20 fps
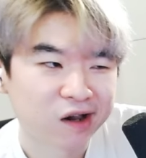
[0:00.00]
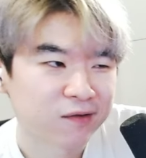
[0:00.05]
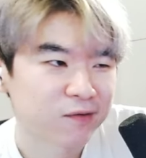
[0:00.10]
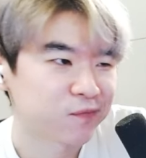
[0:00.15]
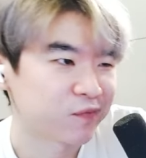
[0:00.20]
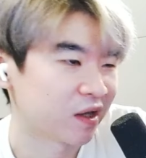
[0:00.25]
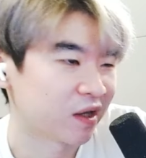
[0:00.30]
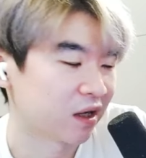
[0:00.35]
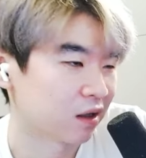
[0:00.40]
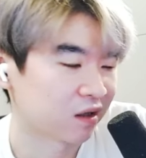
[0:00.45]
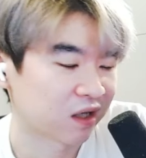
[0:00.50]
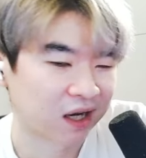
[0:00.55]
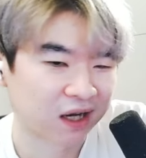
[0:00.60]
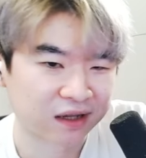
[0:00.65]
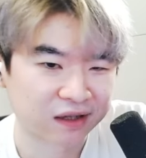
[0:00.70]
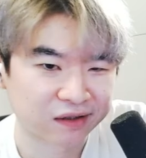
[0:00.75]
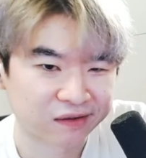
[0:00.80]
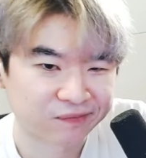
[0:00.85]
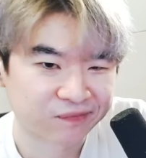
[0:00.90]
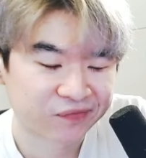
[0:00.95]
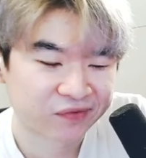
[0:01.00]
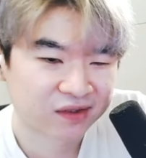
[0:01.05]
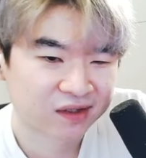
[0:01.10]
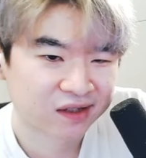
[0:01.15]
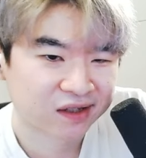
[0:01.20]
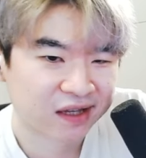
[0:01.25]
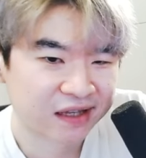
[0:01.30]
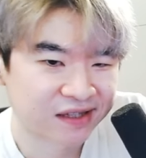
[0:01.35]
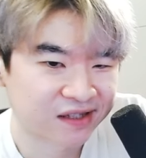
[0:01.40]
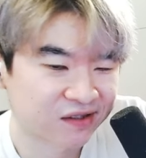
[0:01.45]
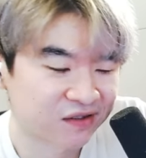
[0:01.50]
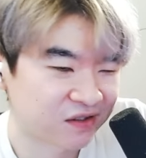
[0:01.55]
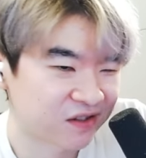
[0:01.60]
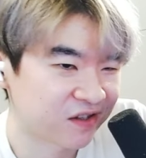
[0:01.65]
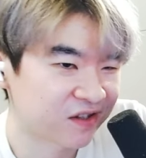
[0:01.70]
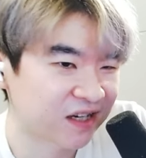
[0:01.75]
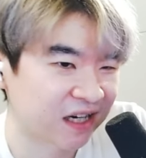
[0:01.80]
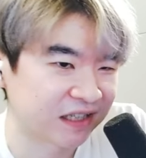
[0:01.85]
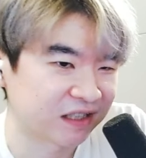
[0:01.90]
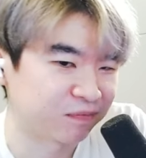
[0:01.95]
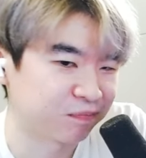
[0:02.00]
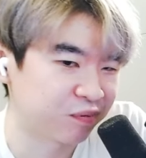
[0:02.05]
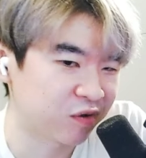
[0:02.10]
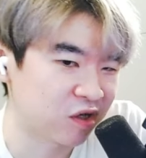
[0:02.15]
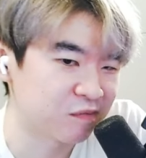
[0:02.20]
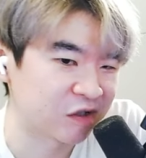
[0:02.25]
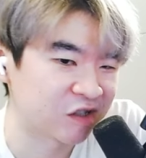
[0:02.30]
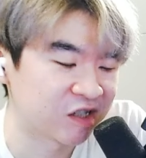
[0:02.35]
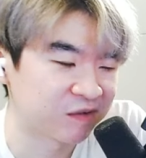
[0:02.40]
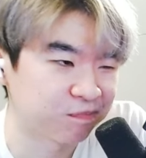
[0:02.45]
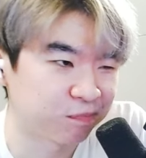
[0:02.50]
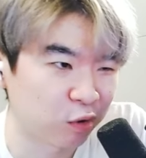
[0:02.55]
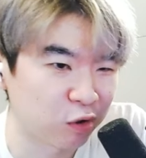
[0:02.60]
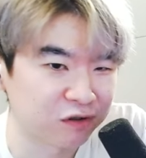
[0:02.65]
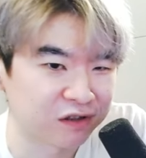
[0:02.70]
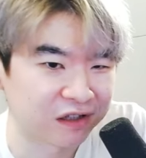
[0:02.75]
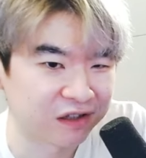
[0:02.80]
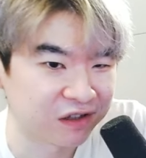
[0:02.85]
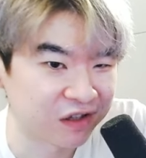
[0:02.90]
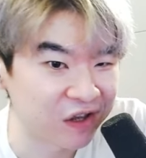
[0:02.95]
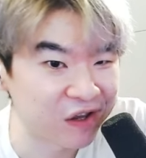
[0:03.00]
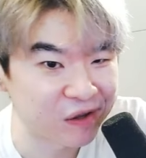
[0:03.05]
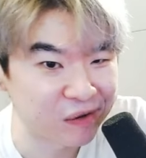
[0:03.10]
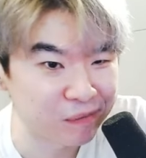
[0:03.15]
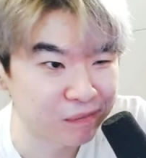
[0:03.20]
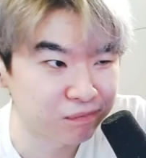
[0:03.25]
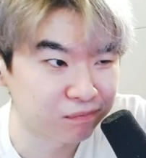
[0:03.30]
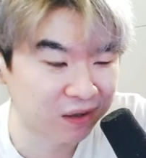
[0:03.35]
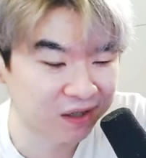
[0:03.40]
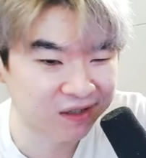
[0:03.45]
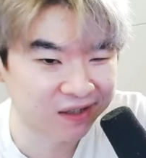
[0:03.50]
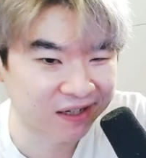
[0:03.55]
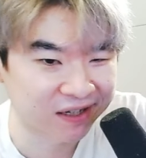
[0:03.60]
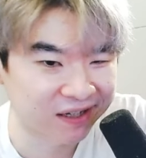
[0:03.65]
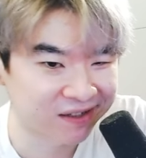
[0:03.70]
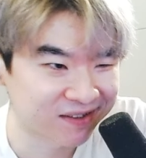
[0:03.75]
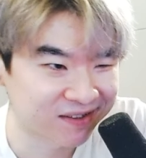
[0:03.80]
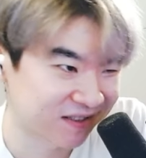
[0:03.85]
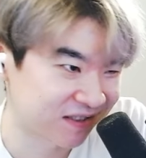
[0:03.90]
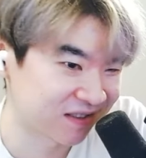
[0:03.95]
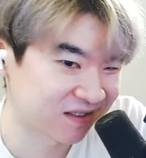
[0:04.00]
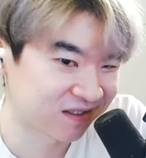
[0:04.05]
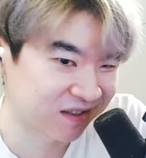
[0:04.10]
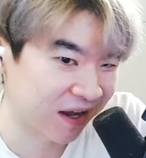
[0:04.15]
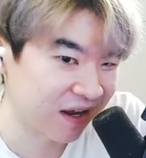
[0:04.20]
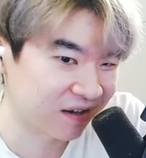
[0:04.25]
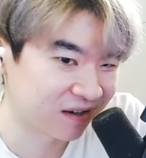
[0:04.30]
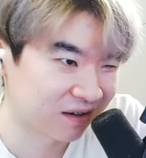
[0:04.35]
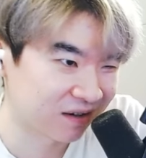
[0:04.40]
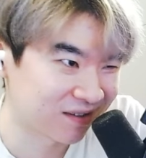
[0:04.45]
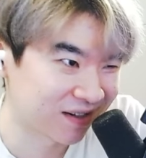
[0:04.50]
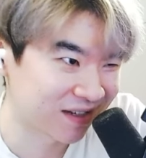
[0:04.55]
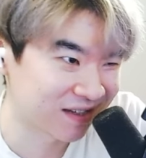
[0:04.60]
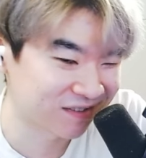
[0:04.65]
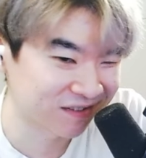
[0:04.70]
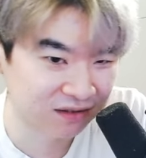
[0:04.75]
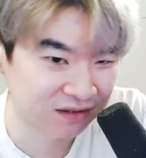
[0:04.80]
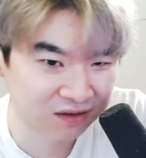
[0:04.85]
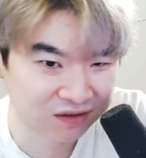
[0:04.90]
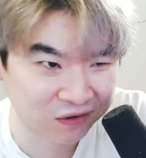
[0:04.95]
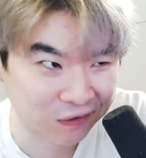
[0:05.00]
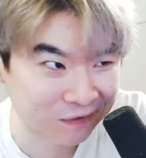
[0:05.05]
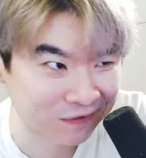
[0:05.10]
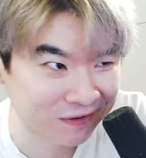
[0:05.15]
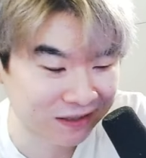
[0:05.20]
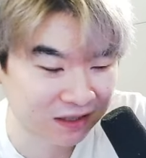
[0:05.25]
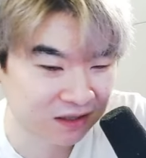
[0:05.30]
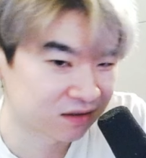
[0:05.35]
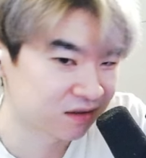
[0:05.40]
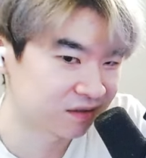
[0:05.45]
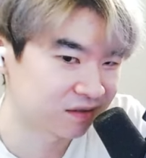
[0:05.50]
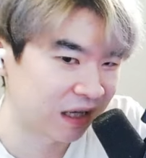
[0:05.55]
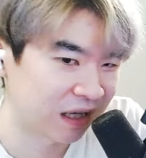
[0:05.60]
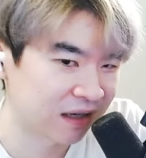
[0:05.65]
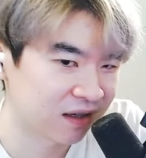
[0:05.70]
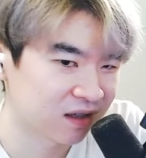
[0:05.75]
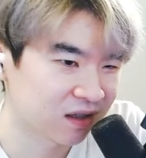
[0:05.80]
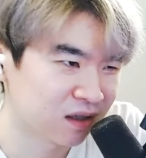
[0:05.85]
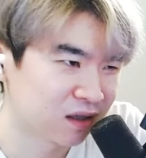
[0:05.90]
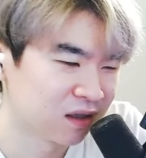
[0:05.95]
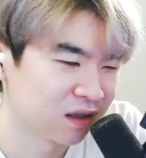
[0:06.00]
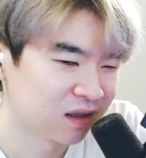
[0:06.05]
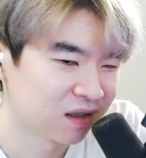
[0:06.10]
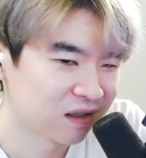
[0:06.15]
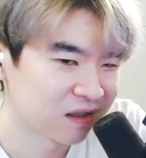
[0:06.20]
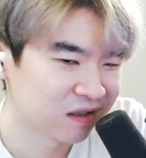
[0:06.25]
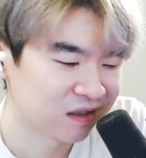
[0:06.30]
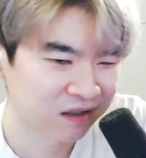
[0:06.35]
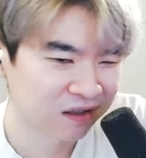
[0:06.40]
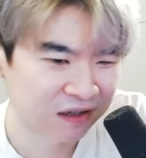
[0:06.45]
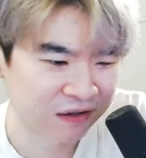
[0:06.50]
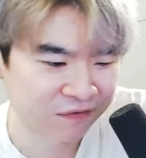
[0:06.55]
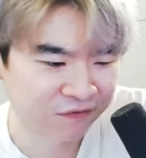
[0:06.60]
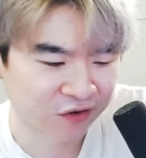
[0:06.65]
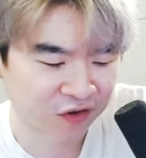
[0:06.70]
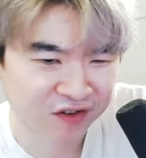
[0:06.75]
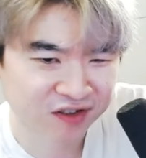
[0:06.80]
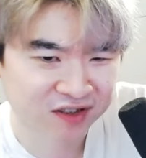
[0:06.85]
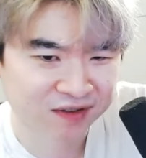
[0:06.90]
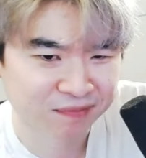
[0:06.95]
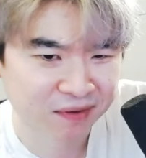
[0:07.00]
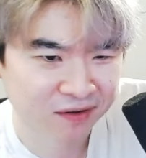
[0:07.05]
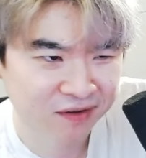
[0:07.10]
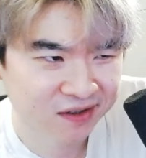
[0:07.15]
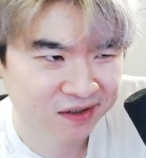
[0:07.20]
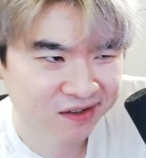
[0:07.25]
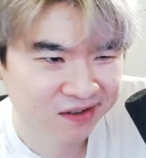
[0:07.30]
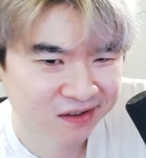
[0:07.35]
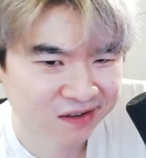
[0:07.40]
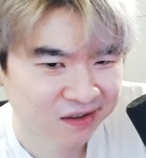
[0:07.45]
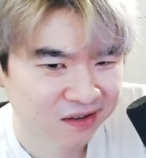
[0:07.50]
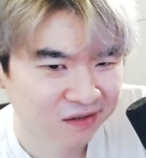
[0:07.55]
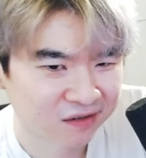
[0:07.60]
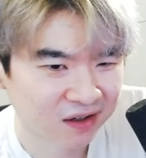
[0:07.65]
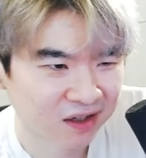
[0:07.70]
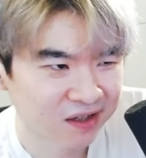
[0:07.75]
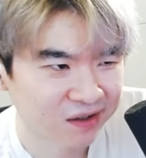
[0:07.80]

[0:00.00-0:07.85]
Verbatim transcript: No, It's you guys pretty much spoiled the name, but like this is Tenka, right? So Toka, Tenka, invert spirit, right?